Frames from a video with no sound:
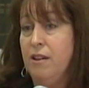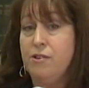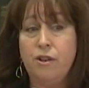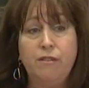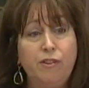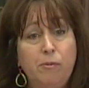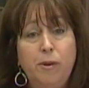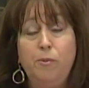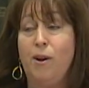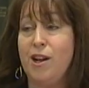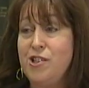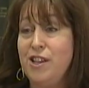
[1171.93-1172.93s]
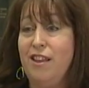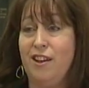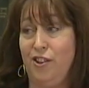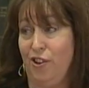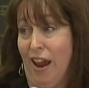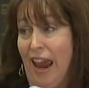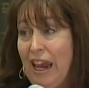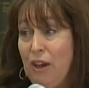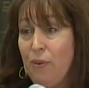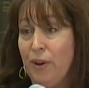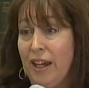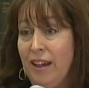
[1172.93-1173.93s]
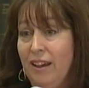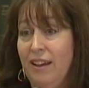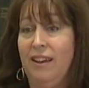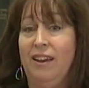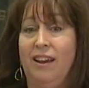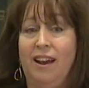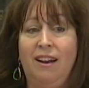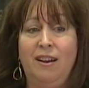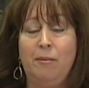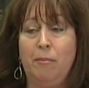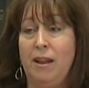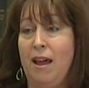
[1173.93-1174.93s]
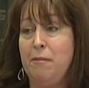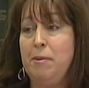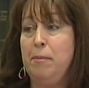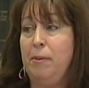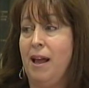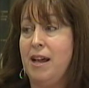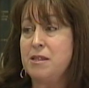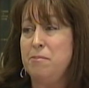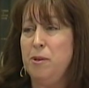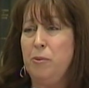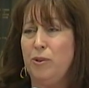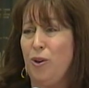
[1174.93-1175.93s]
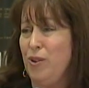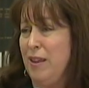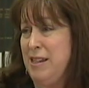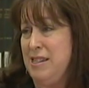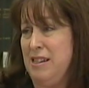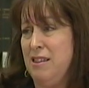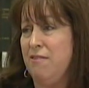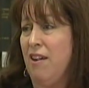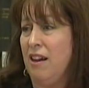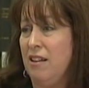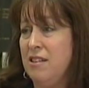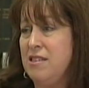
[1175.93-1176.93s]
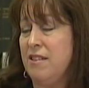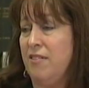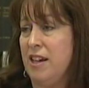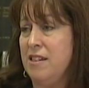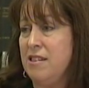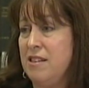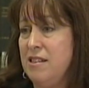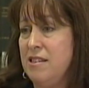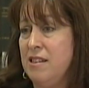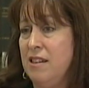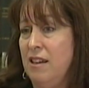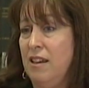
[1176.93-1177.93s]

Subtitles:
So if you've been watching that and you're angry, a lot of people ask me, well, don't they see the violence of ISIS?